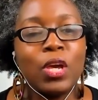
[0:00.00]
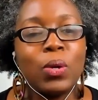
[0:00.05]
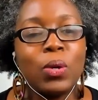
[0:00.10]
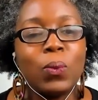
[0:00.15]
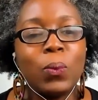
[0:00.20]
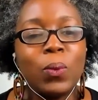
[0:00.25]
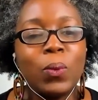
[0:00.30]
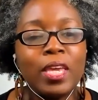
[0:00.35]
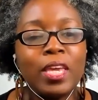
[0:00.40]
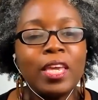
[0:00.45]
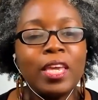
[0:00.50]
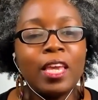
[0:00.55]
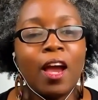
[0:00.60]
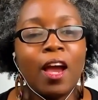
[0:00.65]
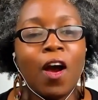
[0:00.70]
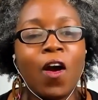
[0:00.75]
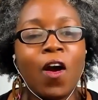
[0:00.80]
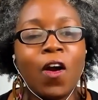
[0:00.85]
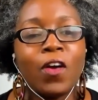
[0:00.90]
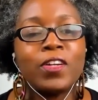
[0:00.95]
We
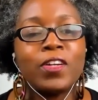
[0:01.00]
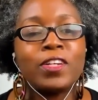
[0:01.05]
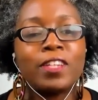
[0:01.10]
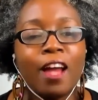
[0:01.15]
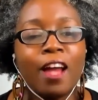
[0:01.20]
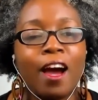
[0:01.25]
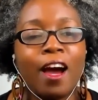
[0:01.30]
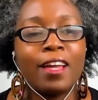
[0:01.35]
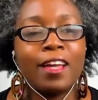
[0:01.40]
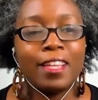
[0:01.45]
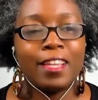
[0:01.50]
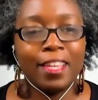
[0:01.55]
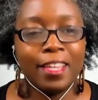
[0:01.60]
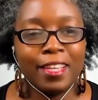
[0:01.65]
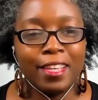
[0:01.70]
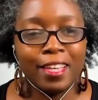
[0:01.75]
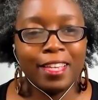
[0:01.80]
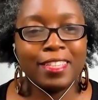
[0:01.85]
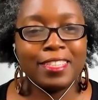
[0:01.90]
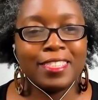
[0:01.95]
are not
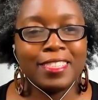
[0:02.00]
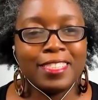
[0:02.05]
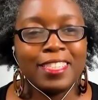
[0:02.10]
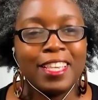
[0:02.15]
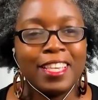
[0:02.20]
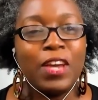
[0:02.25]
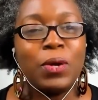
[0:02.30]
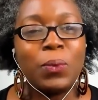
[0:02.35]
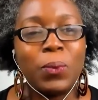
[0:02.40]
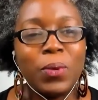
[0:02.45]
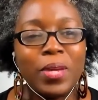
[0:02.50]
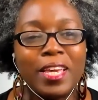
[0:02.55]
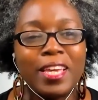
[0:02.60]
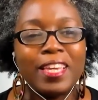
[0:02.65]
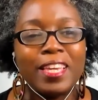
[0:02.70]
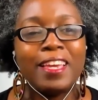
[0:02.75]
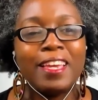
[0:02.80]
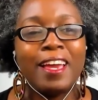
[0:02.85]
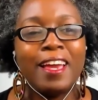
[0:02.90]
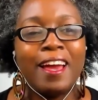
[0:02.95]
idiots.
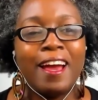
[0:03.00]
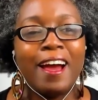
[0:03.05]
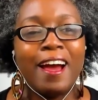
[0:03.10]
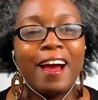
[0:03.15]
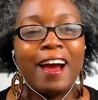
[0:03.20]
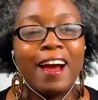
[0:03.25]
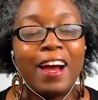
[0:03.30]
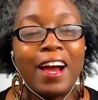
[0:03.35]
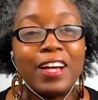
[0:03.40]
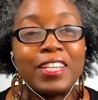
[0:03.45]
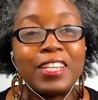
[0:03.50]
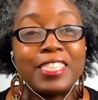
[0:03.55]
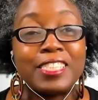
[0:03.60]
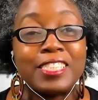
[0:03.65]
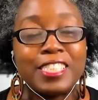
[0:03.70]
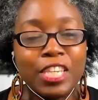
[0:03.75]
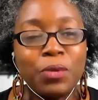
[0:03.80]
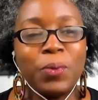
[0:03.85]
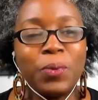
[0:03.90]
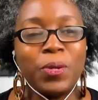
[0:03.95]
We
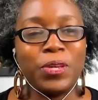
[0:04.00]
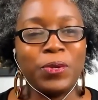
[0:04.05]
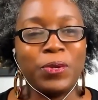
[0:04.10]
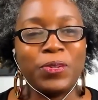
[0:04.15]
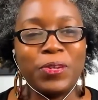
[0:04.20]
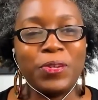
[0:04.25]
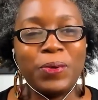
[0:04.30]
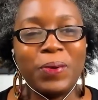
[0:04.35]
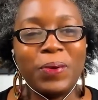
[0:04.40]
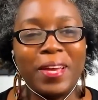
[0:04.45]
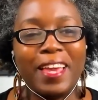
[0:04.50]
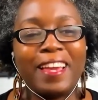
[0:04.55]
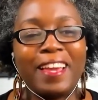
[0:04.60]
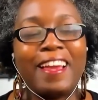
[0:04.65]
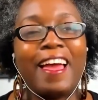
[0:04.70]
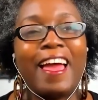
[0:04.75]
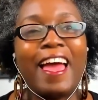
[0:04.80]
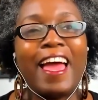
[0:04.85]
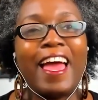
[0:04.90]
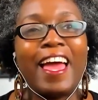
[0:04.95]
see what you're doing
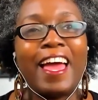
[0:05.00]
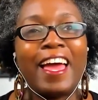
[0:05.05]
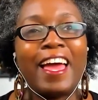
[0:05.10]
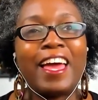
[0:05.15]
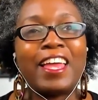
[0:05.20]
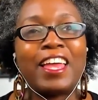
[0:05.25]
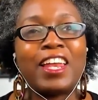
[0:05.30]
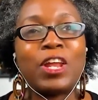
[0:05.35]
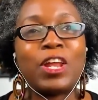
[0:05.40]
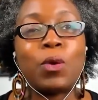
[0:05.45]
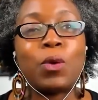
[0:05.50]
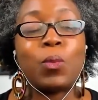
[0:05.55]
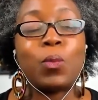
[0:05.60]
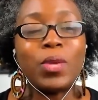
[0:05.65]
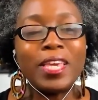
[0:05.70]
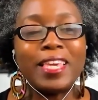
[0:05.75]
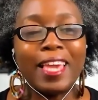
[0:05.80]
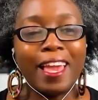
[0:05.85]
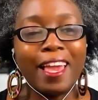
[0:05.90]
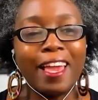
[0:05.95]
and we
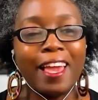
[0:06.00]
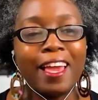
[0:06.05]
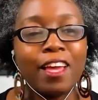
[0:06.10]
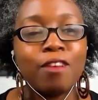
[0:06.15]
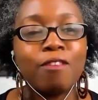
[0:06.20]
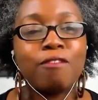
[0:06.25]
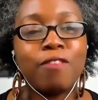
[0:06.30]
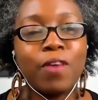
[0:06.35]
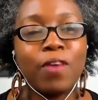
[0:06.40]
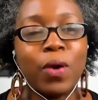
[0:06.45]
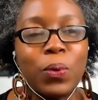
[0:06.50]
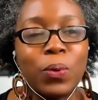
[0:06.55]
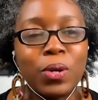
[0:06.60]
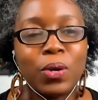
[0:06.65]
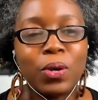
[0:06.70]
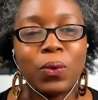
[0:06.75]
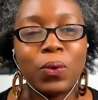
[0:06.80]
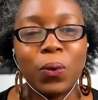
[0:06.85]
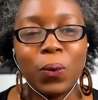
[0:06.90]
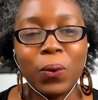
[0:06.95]
can vote
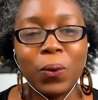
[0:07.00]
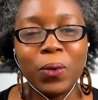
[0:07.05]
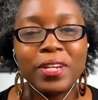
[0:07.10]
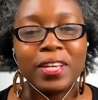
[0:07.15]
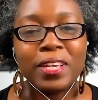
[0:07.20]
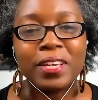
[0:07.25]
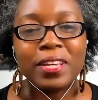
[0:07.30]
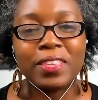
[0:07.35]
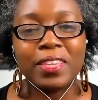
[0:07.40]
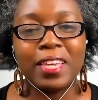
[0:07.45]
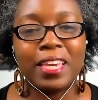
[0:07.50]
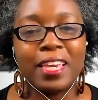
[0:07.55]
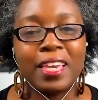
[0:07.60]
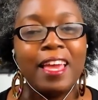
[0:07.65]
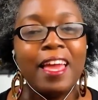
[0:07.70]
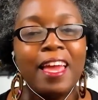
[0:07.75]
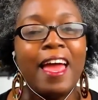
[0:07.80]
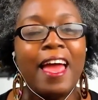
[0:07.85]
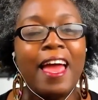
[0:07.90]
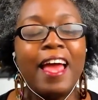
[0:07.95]
accordingly
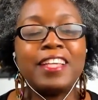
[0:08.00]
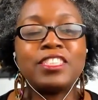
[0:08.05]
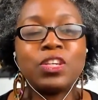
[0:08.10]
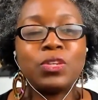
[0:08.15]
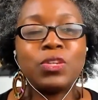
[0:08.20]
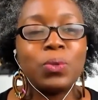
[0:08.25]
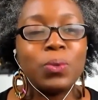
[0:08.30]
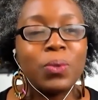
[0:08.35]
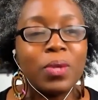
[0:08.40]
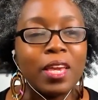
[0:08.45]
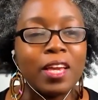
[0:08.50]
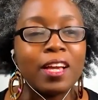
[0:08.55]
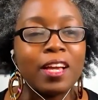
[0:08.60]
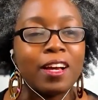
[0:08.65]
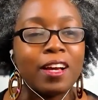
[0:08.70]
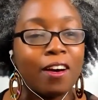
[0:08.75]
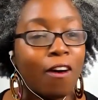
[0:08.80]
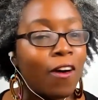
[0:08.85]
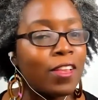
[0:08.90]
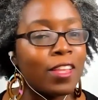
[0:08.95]
and so you can
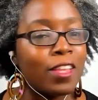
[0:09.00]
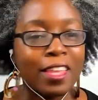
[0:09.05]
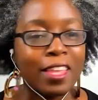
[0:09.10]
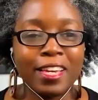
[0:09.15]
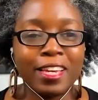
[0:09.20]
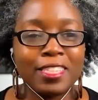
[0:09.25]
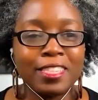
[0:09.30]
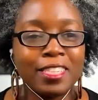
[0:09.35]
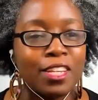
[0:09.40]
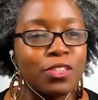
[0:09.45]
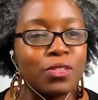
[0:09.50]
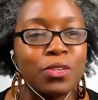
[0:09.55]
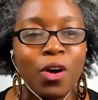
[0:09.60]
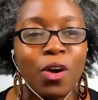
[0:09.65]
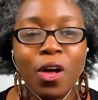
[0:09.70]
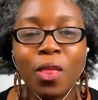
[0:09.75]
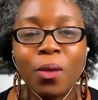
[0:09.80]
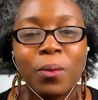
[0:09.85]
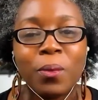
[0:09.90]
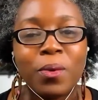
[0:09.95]
call it like i said you
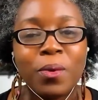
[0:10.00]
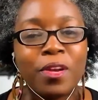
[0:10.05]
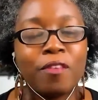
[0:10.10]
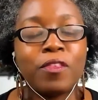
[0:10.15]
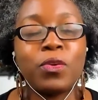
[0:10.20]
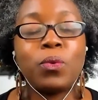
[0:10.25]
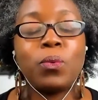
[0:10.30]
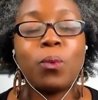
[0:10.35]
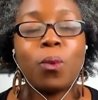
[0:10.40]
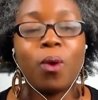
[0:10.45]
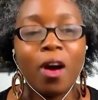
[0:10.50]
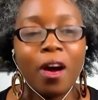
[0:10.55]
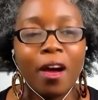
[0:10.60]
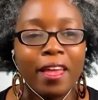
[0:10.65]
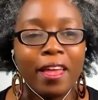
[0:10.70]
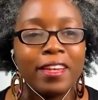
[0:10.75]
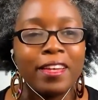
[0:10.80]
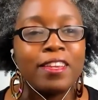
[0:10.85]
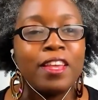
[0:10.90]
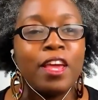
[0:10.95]
call it whatever you
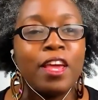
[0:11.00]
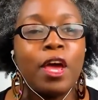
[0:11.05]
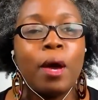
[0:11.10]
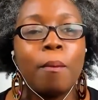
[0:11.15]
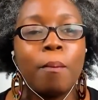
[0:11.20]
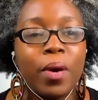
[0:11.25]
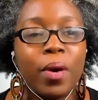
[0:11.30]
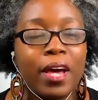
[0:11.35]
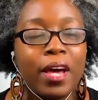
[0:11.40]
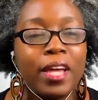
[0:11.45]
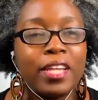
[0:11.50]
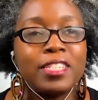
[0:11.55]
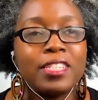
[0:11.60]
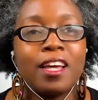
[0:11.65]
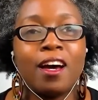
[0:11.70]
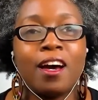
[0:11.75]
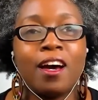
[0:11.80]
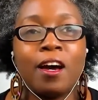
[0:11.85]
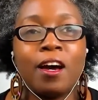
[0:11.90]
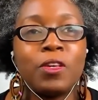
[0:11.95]
want but
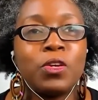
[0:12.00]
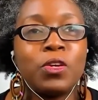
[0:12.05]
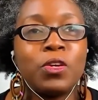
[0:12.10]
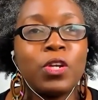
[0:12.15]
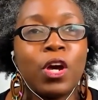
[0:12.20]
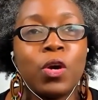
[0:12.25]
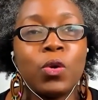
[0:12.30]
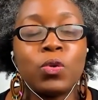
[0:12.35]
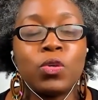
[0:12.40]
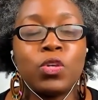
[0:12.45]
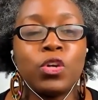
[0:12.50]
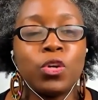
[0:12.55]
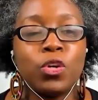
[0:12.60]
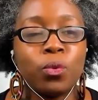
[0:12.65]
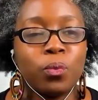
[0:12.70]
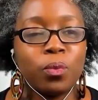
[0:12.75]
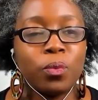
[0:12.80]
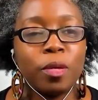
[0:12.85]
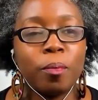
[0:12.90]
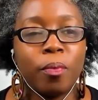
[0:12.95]
uh, you know your
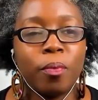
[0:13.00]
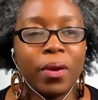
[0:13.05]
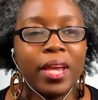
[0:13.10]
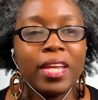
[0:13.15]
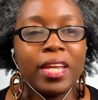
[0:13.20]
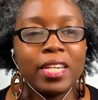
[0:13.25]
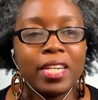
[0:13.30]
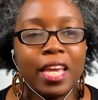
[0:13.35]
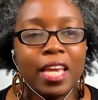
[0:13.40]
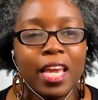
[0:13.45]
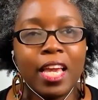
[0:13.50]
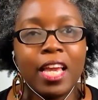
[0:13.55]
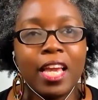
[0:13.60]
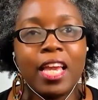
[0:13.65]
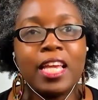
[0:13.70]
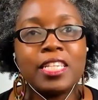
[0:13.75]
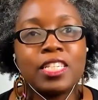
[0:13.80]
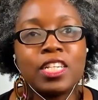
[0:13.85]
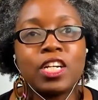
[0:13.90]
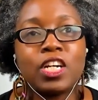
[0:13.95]
rebranding
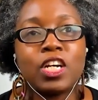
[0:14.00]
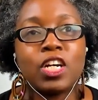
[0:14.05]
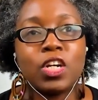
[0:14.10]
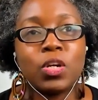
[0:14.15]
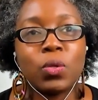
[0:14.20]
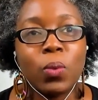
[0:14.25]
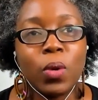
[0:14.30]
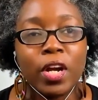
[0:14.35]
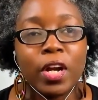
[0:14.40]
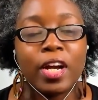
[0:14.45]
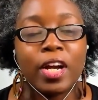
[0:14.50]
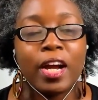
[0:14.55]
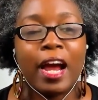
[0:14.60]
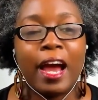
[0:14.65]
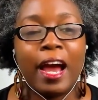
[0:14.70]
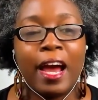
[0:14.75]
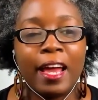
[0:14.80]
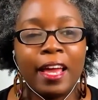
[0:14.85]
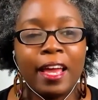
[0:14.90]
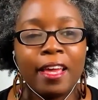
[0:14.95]
isn't going to work
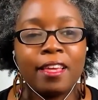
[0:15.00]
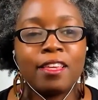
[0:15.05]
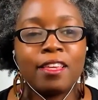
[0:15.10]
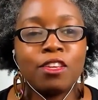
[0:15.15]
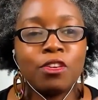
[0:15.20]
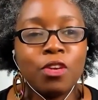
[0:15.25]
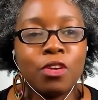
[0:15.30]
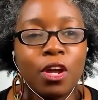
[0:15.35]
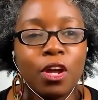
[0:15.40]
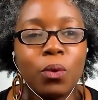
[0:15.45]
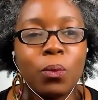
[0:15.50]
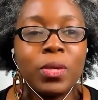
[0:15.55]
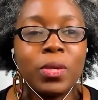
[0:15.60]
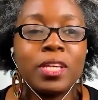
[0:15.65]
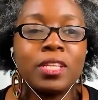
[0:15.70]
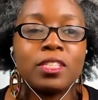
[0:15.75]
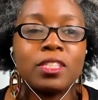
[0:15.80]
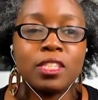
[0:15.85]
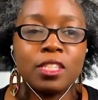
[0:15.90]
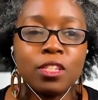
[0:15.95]
i you know we can
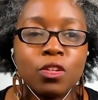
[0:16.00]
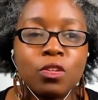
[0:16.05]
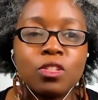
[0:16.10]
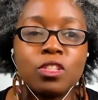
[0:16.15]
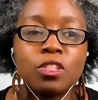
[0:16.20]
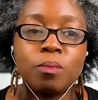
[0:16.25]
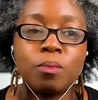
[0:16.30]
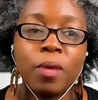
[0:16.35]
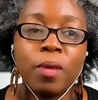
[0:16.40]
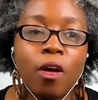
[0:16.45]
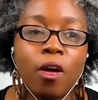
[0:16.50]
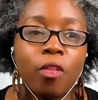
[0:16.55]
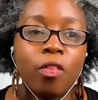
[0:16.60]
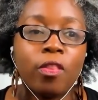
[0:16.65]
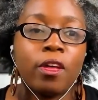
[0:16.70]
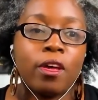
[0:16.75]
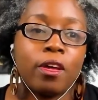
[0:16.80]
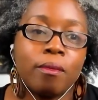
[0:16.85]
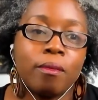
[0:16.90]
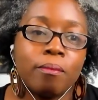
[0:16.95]
still smell
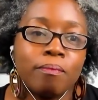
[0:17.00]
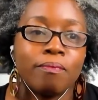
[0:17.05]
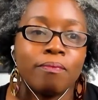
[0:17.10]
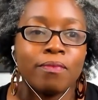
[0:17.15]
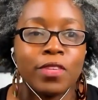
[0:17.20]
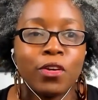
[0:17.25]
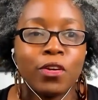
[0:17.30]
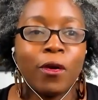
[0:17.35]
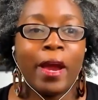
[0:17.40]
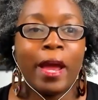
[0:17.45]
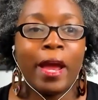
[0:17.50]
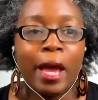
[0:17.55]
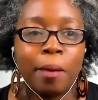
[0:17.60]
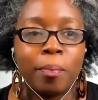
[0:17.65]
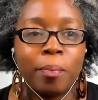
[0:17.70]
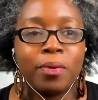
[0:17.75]
the crap